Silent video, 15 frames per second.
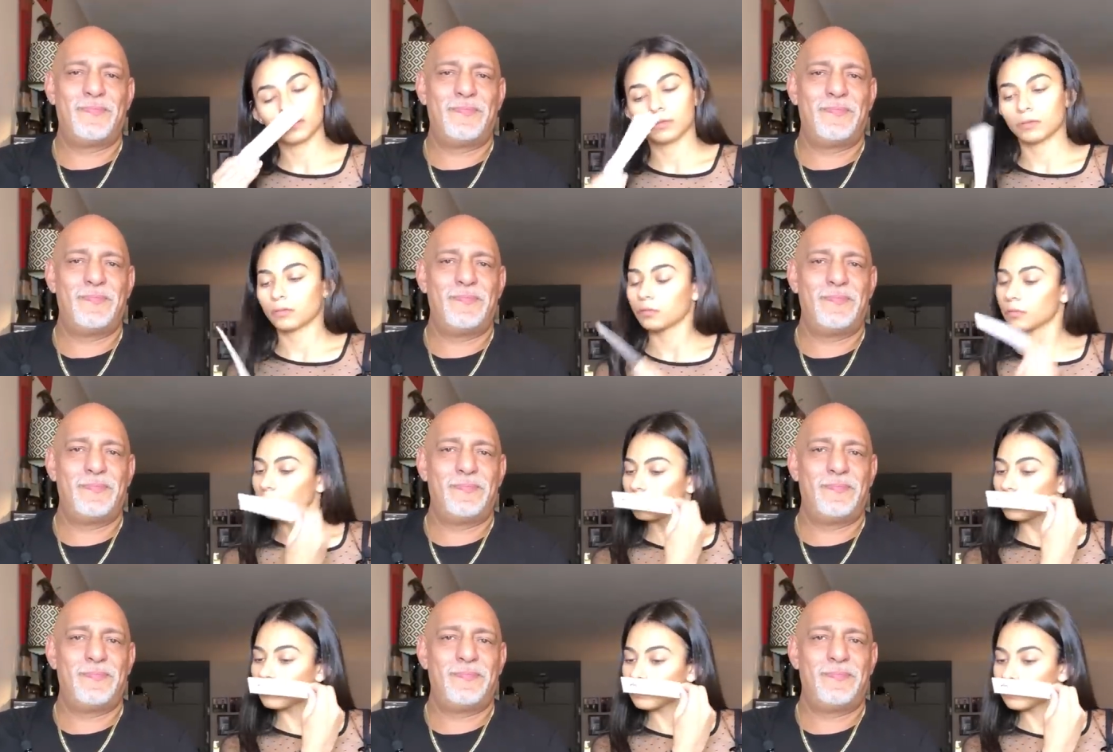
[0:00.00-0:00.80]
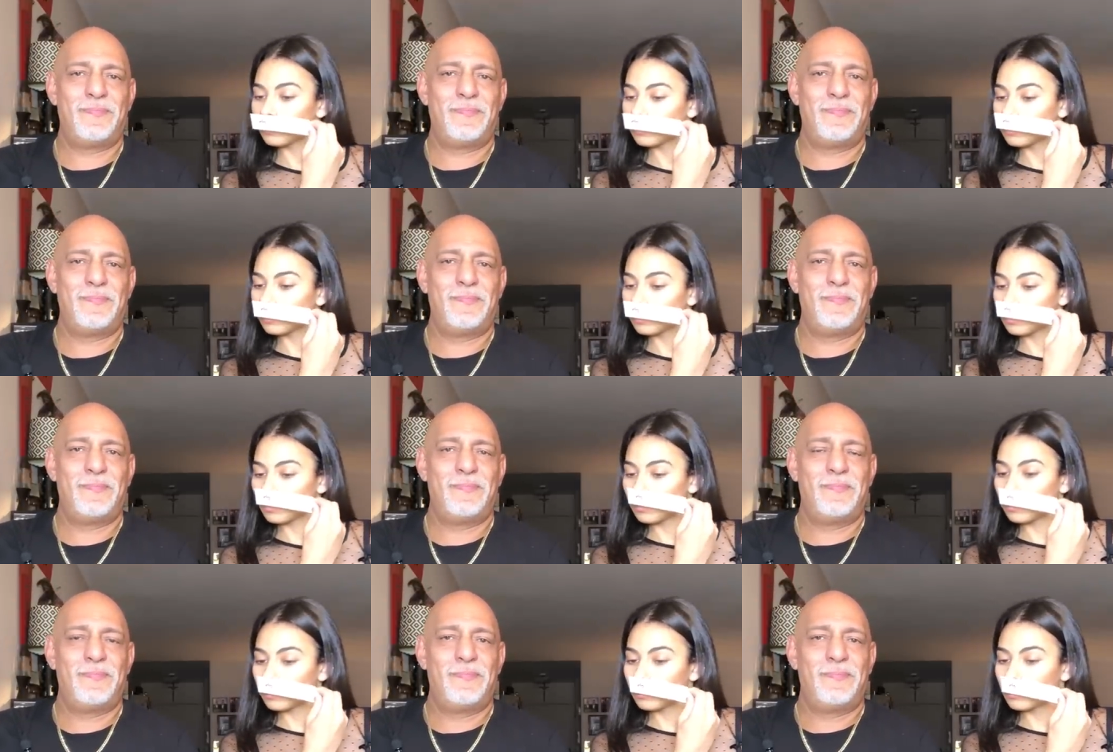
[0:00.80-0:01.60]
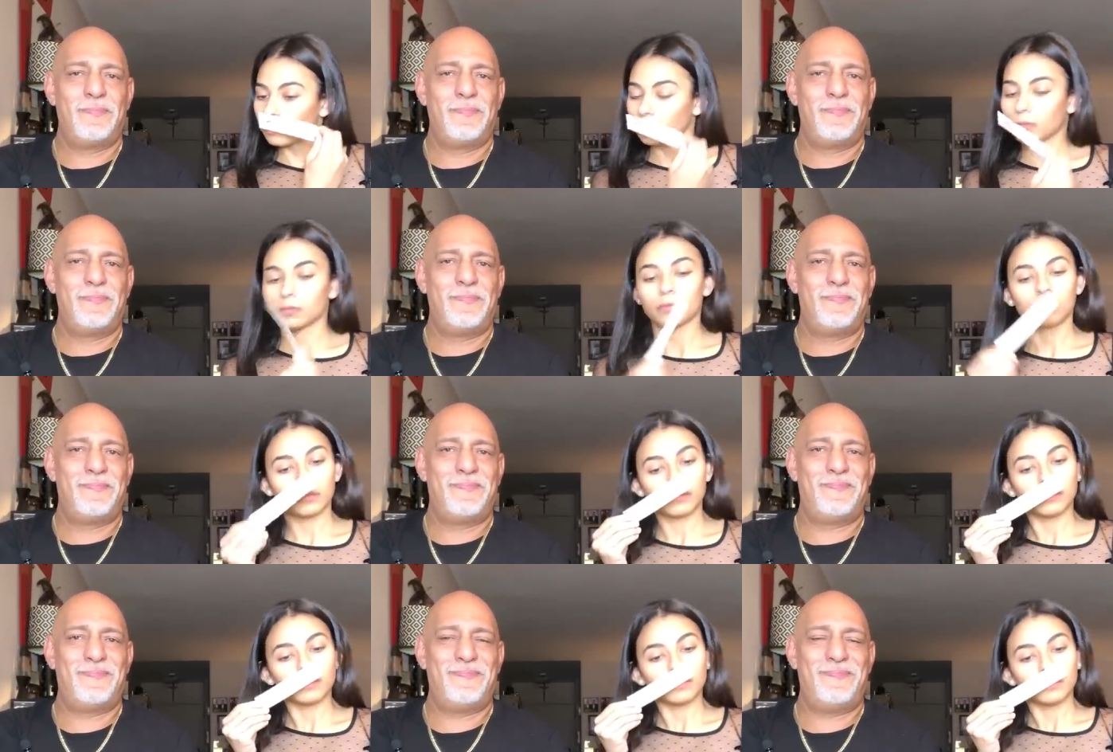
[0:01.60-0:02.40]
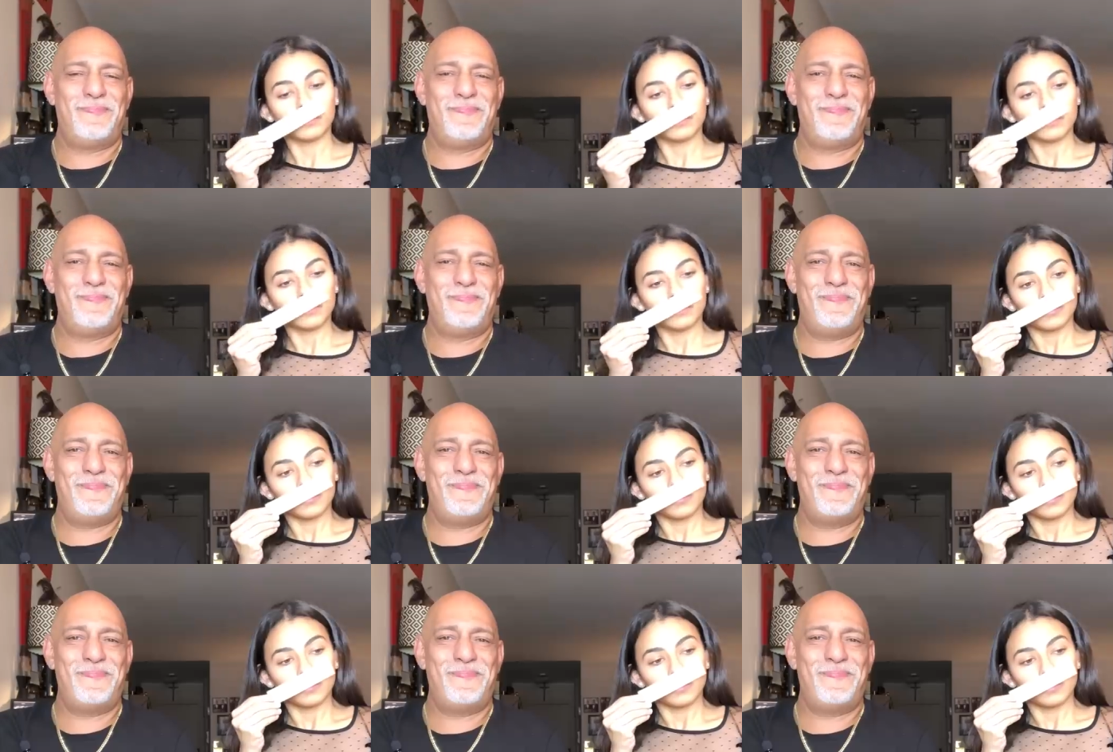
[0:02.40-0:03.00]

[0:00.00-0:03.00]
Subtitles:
(silence)